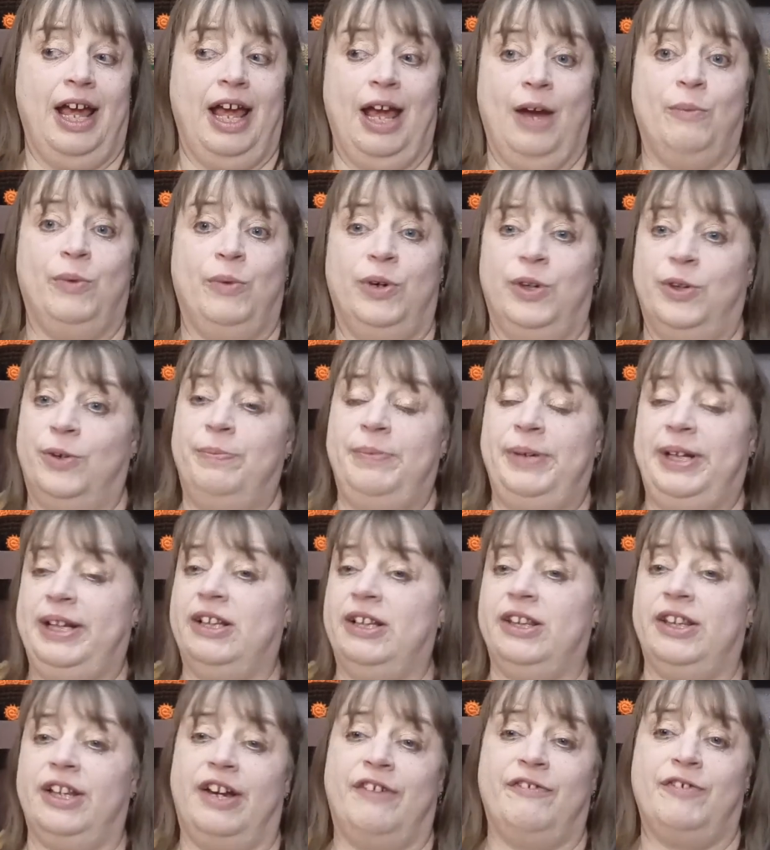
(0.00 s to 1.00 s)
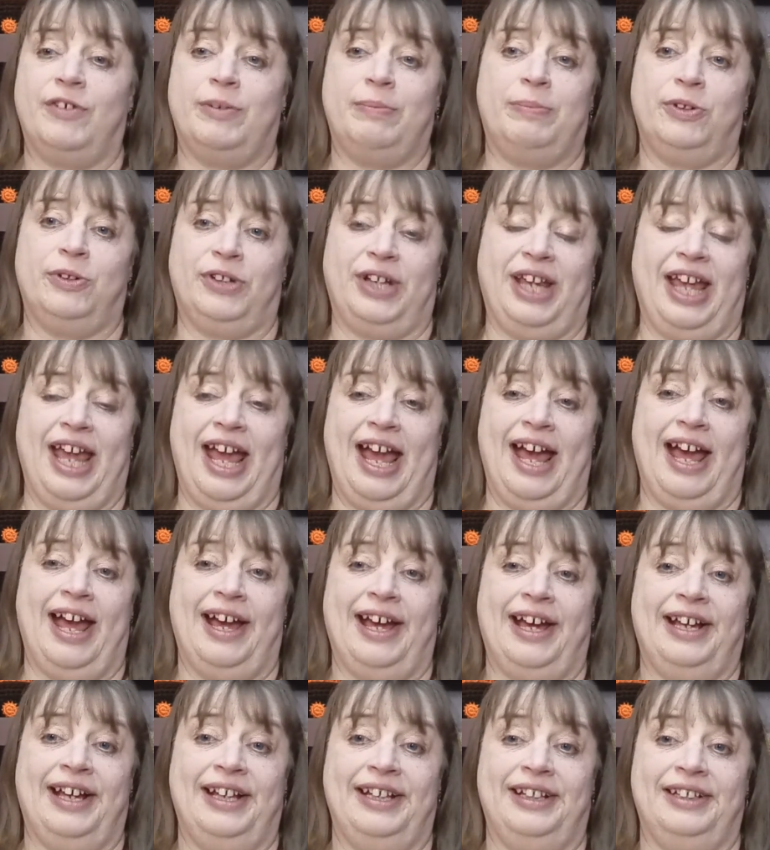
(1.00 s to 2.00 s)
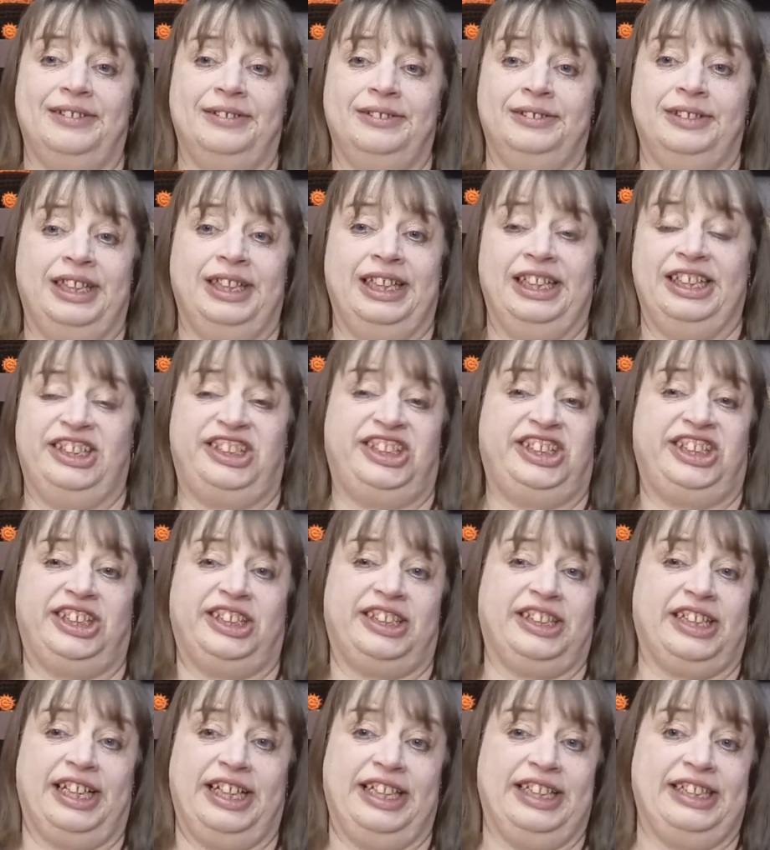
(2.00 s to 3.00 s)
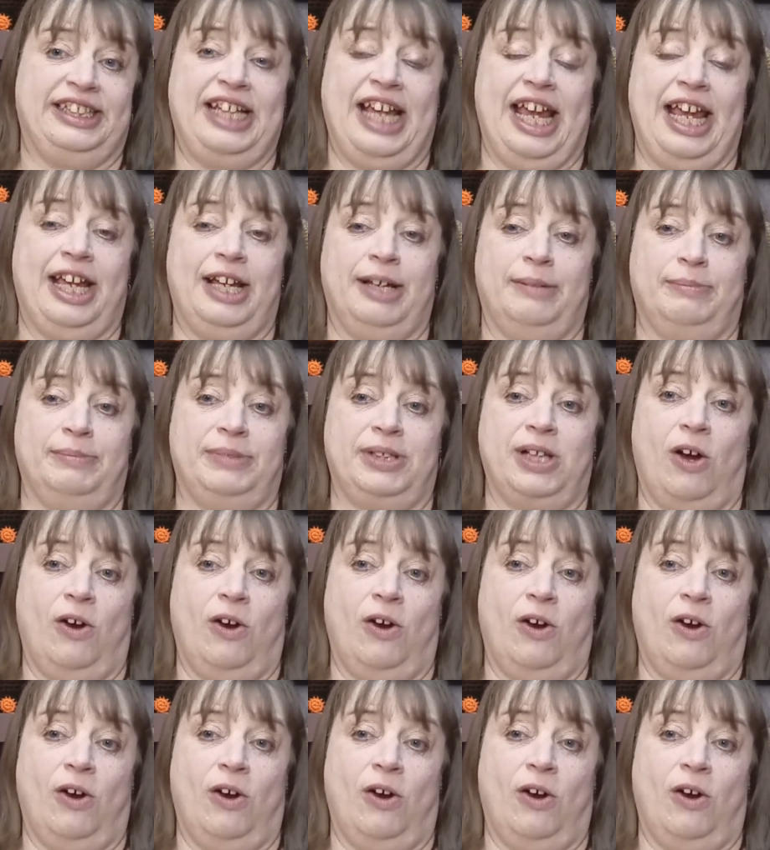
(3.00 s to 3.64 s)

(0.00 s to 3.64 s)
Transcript: and will be a lovable cat. It's just going to take him